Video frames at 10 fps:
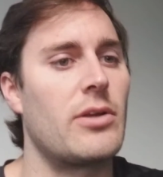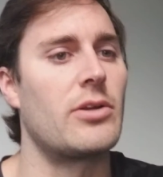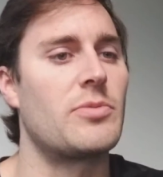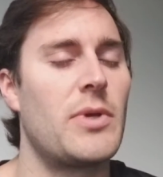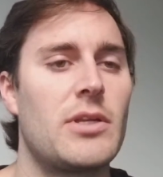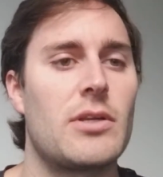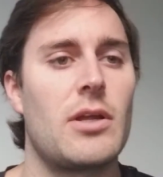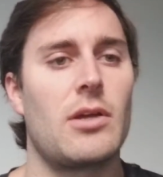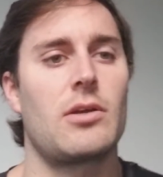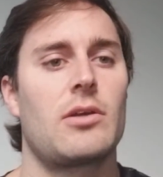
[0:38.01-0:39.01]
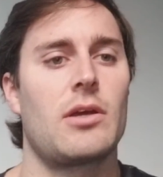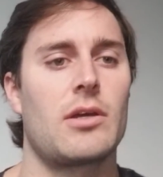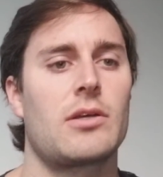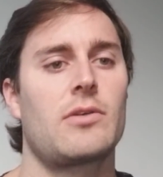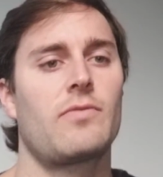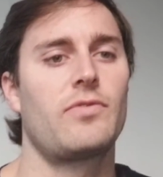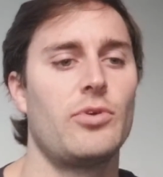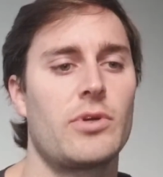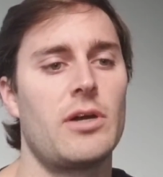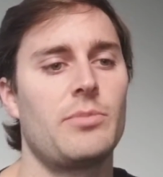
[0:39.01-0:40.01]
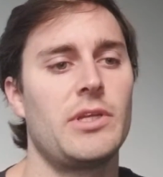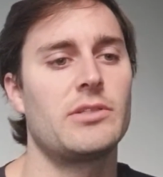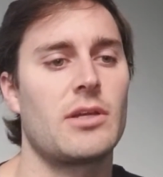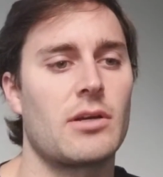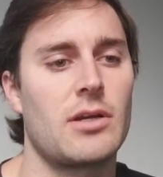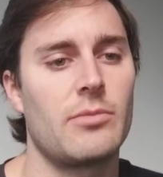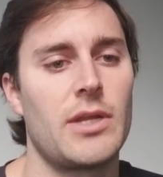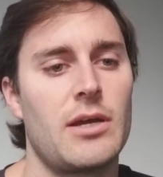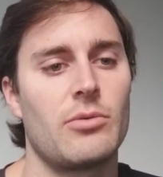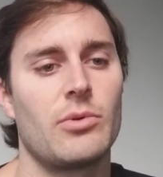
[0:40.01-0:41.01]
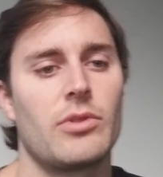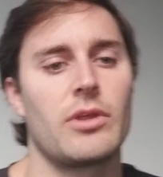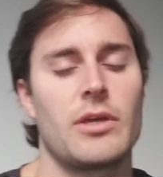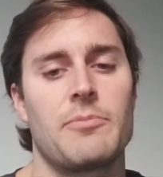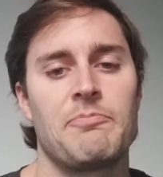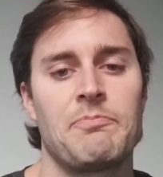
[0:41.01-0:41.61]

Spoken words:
and there's been a few companies that are coming out with like